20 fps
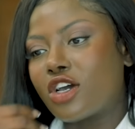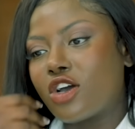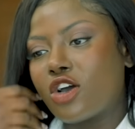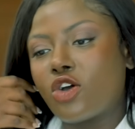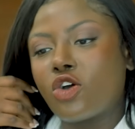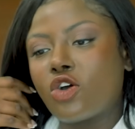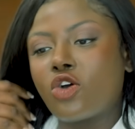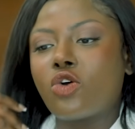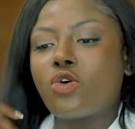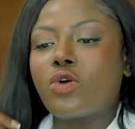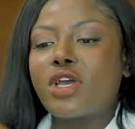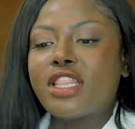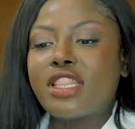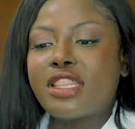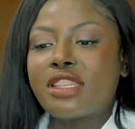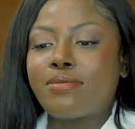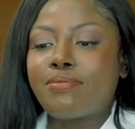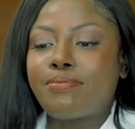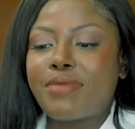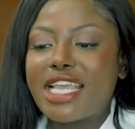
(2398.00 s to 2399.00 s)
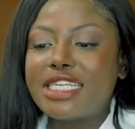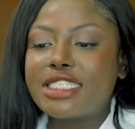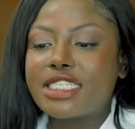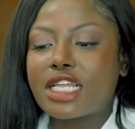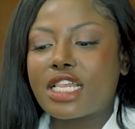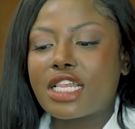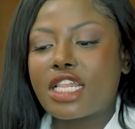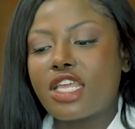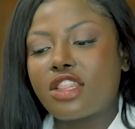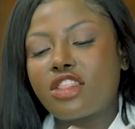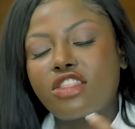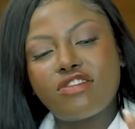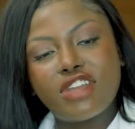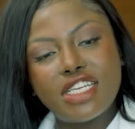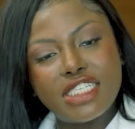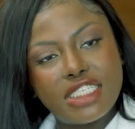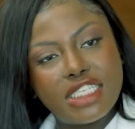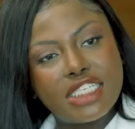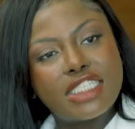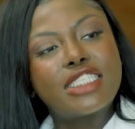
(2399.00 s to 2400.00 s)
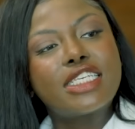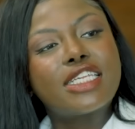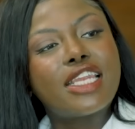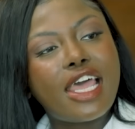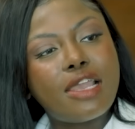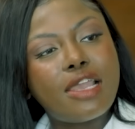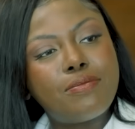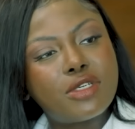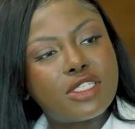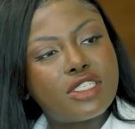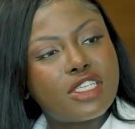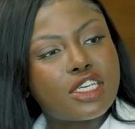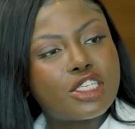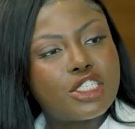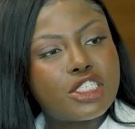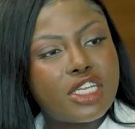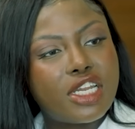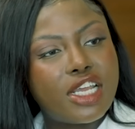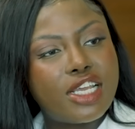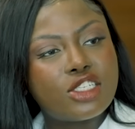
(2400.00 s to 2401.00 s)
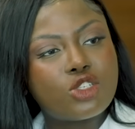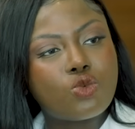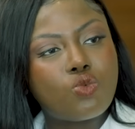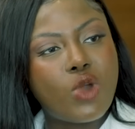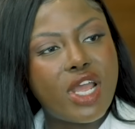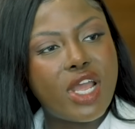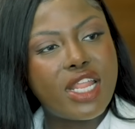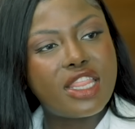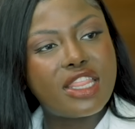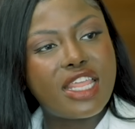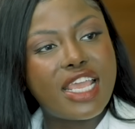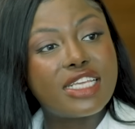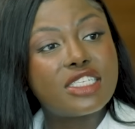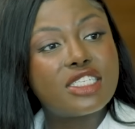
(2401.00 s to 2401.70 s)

So Basically, three sixty liposuction is when they